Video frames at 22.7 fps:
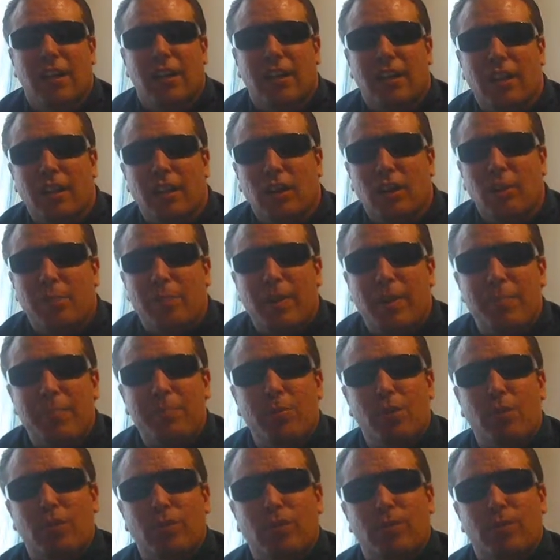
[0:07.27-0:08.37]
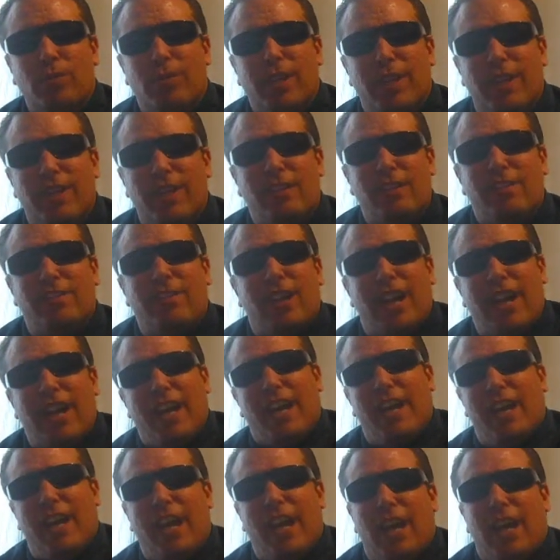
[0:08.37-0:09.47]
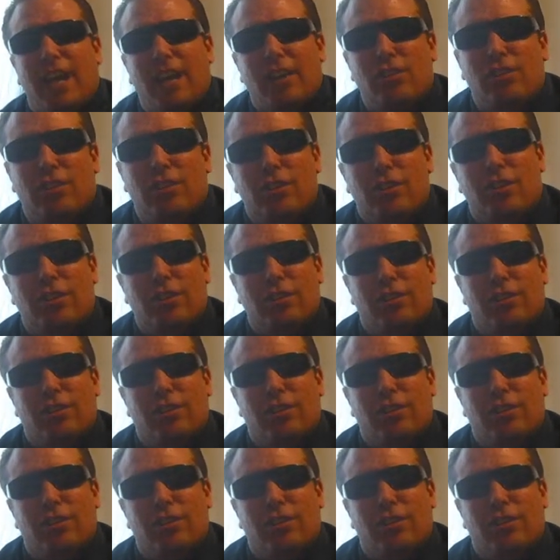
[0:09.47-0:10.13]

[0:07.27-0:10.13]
You know, people in this day and age